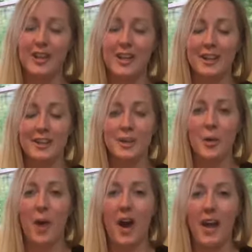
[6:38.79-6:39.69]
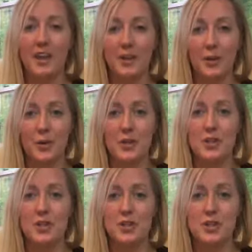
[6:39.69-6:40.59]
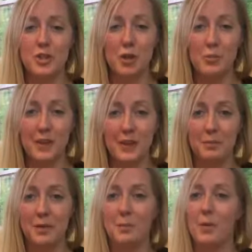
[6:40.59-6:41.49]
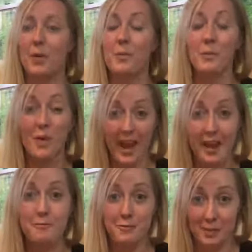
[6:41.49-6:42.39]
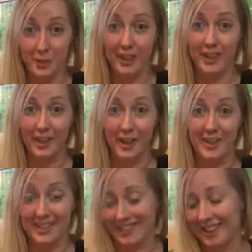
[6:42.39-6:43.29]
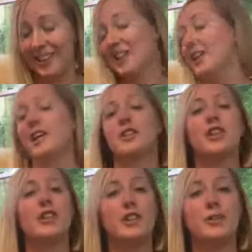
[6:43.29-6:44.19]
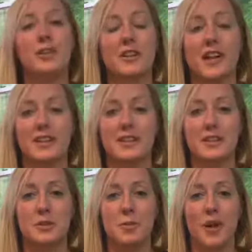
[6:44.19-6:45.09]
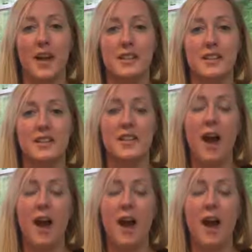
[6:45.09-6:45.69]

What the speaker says: And so I encourage so many people, everybody honestly, to utilize this practice.